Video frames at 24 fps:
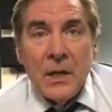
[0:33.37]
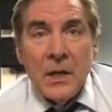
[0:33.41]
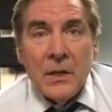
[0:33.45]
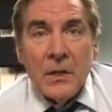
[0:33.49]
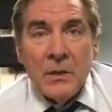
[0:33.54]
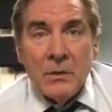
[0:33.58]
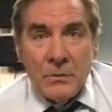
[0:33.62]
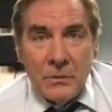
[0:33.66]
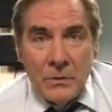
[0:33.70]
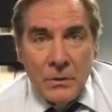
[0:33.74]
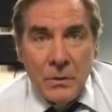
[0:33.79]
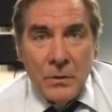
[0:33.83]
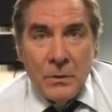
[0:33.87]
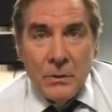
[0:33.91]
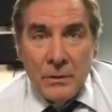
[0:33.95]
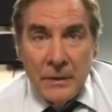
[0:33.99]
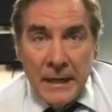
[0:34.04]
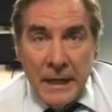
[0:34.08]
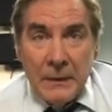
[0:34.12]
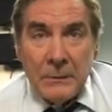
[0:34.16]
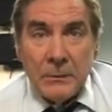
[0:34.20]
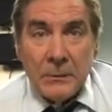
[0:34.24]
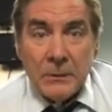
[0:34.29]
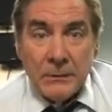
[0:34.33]
you knew
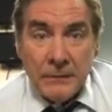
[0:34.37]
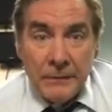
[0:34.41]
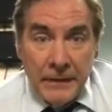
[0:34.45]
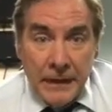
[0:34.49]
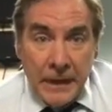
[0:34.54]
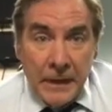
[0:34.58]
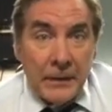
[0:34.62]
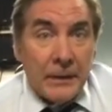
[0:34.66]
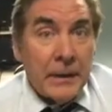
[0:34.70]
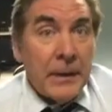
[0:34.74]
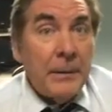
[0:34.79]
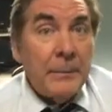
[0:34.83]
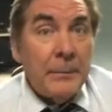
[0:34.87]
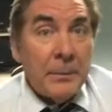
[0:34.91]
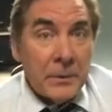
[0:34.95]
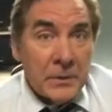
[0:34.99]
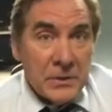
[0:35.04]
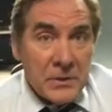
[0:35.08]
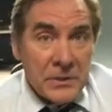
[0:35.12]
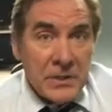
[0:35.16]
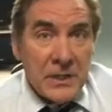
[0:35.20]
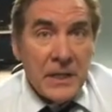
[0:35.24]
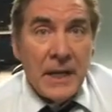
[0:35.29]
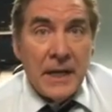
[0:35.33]
they were very
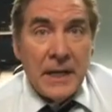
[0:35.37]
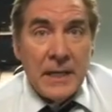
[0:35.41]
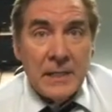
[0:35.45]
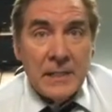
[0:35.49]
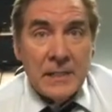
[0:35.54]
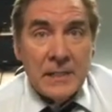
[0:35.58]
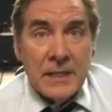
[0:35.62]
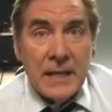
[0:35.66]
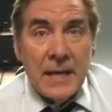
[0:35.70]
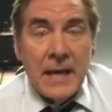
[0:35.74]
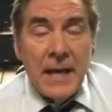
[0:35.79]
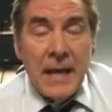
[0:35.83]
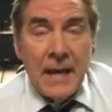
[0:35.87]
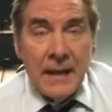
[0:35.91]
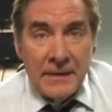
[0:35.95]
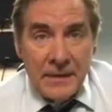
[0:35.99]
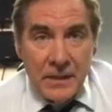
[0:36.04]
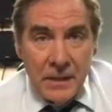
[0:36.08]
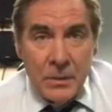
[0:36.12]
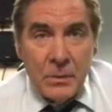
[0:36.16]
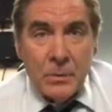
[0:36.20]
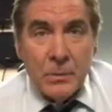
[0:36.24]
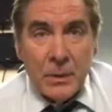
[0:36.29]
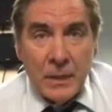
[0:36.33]
precise
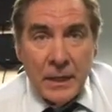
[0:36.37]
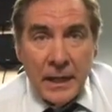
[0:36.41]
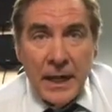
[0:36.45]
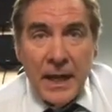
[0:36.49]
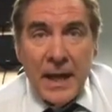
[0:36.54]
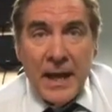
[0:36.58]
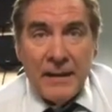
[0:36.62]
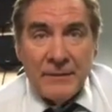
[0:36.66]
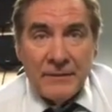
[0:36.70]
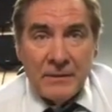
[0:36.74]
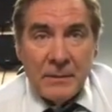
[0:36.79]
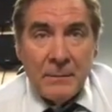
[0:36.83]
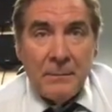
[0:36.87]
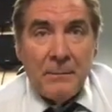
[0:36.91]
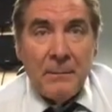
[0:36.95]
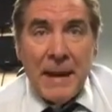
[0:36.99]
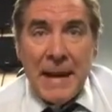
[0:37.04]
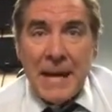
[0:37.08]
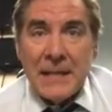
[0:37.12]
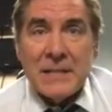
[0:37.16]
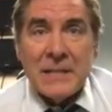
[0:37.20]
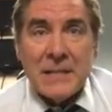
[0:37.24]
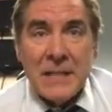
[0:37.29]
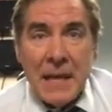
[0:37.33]
and you were going to have to
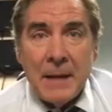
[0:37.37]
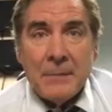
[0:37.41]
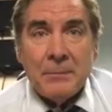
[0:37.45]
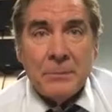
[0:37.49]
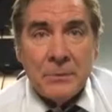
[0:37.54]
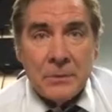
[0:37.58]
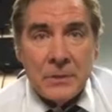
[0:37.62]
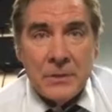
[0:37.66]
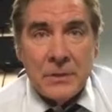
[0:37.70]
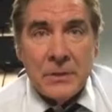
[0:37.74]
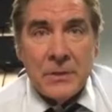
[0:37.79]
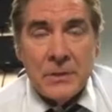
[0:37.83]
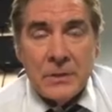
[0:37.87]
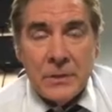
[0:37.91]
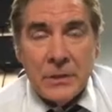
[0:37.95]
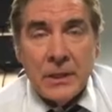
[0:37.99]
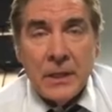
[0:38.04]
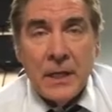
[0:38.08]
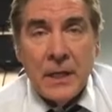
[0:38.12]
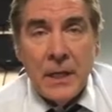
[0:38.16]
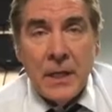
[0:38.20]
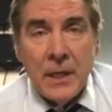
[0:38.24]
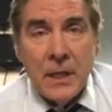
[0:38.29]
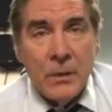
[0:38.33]
match that precision
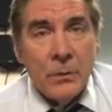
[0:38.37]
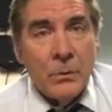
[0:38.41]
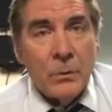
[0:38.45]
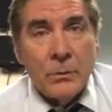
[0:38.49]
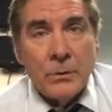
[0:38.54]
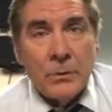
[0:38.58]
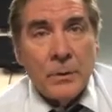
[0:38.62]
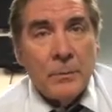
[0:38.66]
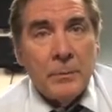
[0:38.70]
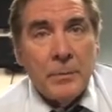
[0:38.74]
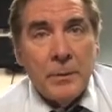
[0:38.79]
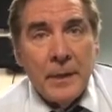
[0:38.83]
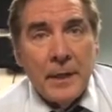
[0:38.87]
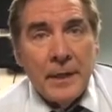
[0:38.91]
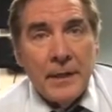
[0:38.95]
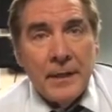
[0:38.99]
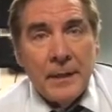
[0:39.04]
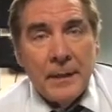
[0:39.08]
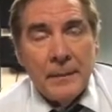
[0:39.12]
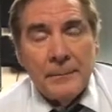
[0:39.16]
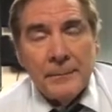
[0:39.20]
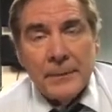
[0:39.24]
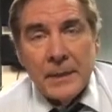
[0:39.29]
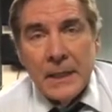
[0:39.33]
in order to play
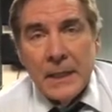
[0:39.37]
them.